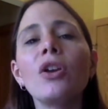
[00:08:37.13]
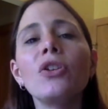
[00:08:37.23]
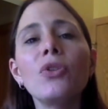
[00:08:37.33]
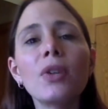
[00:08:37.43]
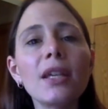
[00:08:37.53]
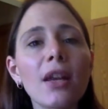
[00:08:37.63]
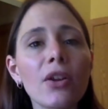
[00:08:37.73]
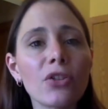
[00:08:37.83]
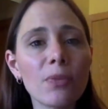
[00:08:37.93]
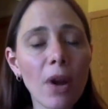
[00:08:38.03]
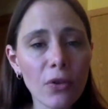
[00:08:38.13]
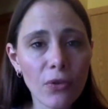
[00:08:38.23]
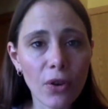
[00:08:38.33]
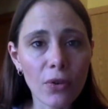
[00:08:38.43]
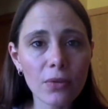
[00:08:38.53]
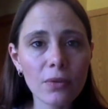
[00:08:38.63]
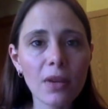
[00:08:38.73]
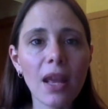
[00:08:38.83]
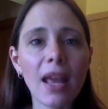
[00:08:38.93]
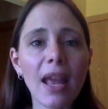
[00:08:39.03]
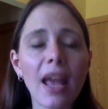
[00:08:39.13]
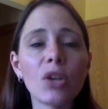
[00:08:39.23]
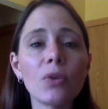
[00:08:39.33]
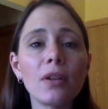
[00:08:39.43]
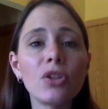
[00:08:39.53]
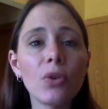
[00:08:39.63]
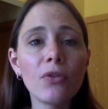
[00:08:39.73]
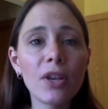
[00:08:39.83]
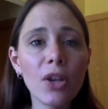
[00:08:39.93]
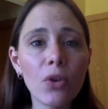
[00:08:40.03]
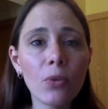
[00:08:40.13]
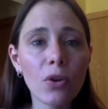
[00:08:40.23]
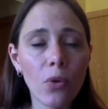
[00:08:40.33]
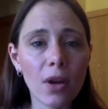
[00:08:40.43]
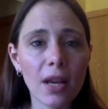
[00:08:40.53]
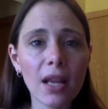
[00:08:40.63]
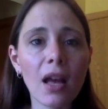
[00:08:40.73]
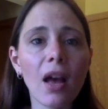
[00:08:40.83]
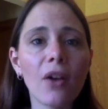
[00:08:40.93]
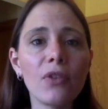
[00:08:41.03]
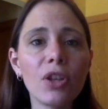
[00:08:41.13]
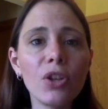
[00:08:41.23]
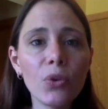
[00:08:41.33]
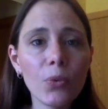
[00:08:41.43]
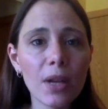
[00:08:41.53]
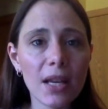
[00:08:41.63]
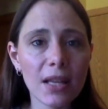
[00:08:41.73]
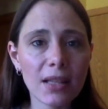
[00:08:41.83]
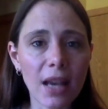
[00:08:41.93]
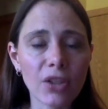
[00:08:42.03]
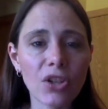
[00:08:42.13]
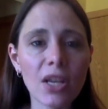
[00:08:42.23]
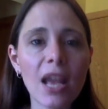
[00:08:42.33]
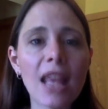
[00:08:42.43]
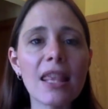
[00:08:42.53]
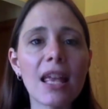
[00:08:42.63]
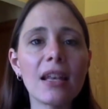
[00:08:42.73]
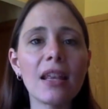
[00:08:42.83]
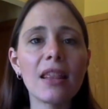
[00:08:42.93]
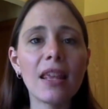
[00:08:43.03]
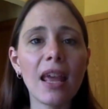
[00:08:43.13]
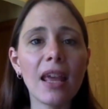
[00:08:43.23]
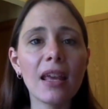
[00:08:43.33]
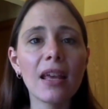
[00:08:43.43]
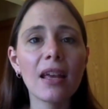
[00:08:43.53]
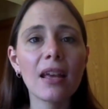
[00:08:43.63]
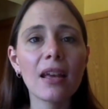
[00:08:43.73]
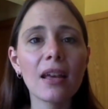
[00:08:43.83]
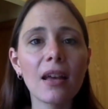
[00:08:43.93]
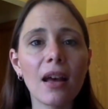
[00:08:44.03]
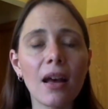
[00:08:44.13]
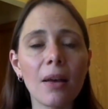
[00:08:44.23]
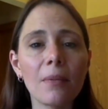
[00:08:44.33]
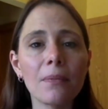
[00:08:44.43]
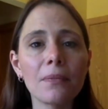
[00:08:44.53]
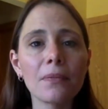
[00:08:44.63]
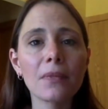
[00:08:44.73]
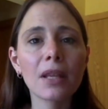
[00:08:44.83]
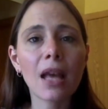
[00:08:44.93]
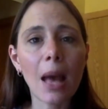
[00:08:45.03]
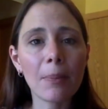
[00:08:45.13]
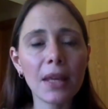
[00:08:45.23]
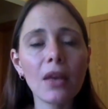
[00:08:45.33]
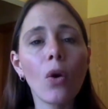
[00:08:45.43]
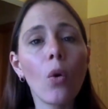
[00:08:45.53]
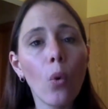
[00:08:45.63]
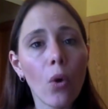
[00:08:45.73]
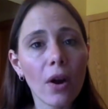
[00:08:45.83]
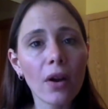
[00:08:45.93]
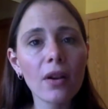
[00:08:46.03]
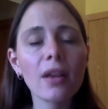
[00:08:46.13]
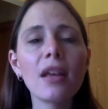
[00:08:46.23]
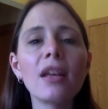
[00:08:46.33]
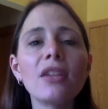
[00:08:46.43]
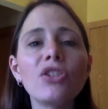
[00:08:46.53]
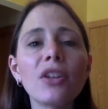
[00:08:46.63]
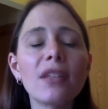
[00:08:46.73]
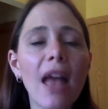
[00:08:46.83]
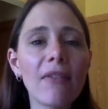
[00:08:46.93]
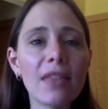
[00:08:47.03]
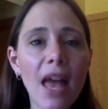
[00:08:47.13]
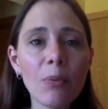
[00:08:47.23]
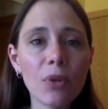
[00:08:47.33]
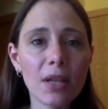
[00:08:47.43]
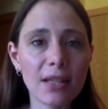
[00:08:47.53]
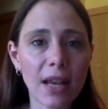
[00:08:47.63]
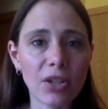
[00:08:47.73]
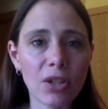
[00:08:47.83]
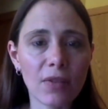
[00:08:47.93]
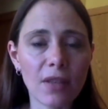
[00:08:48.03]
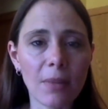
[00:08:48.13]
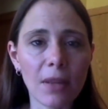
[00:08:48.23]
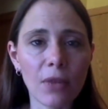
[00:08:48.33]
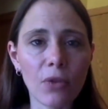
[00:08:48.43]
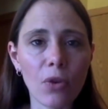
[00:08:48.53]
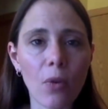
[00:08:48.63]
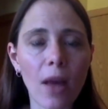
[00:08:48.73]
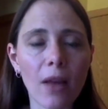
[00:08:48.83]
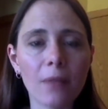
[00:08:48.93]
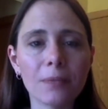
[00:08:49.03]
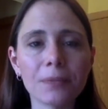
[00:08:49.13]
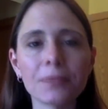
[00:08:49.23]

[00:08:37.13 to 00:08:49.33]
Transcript: you could get out your smartphone and do a video recording of you reading a section, and then they copy, or just have them read a section of something for a while.